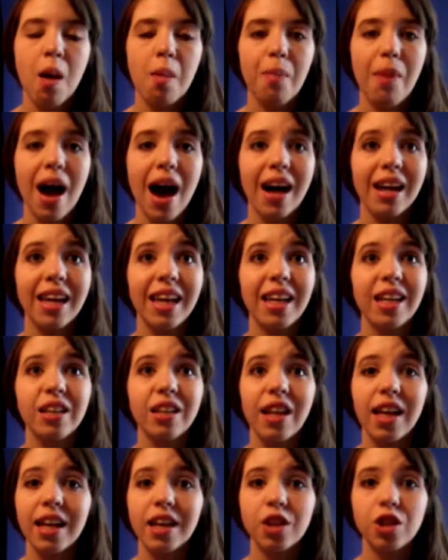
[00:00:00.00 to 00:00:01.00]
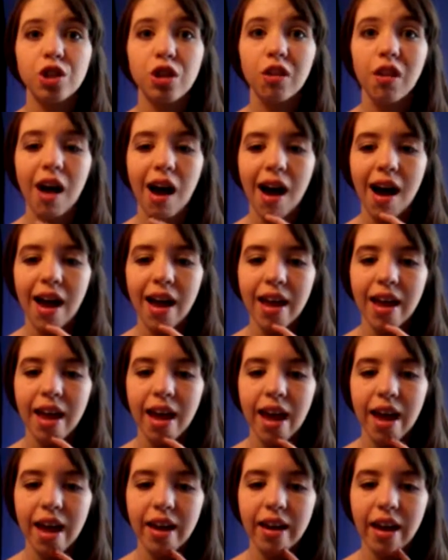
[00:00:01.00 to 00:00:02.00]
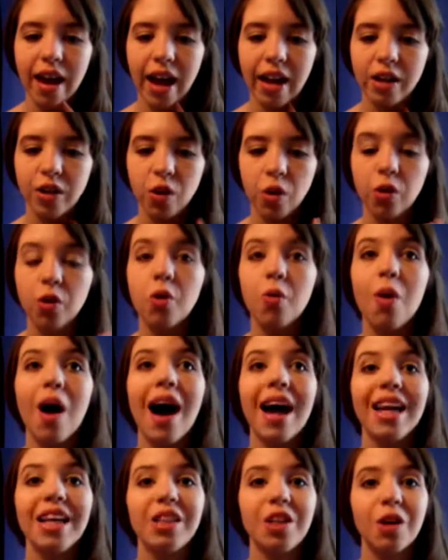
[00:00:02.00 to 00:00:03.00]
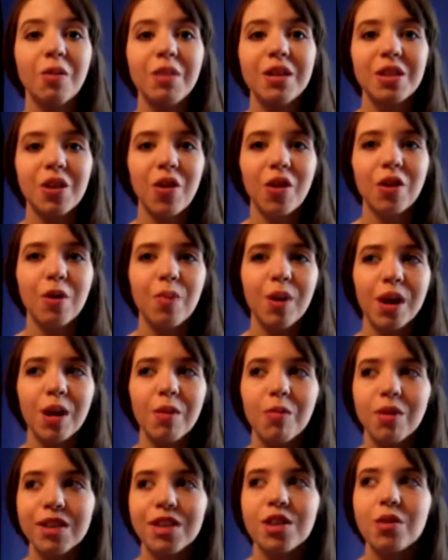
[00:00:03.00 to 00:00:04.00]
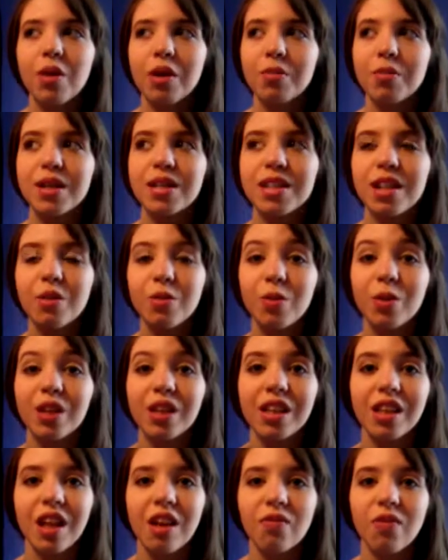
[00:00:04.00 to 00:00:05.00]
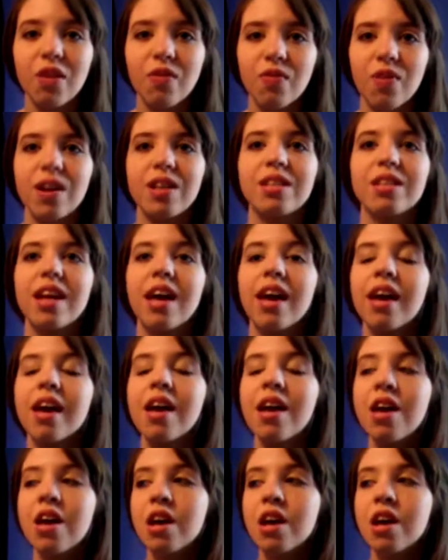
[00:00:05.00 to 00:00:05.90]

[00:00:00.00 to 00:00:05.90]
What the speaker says: back in like July, and I don't know why it took me so long to pick up Where She Went because I really loved If I Stay.